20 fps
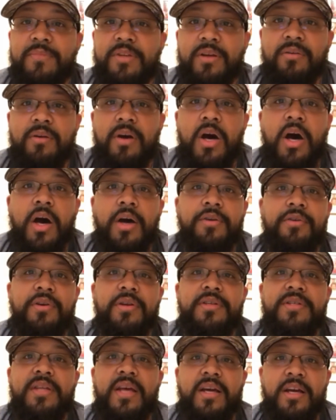
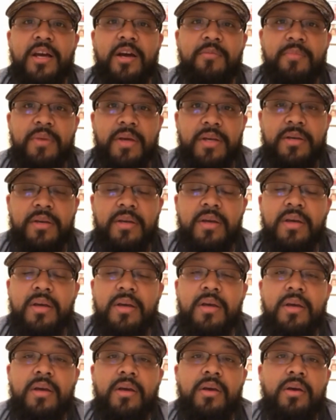hundreds that come in.
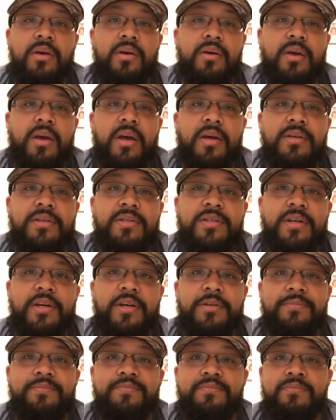Okay,
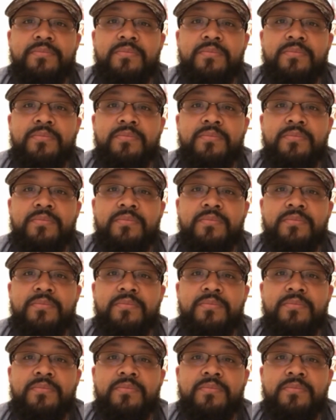so